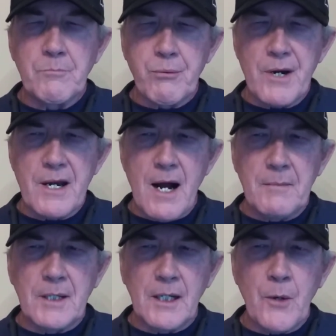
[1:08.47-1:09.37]

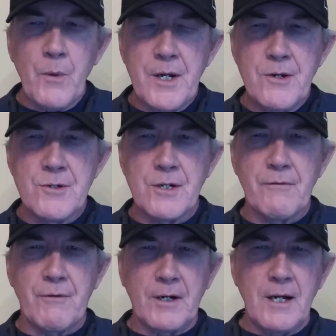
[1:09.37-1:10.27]
Predominantly we use
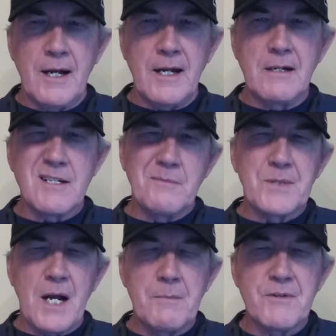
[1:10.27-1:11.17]
it for cutting,
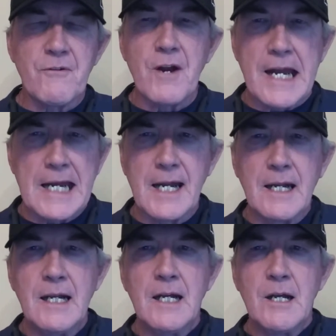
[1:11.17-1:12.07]
sometimes for heating,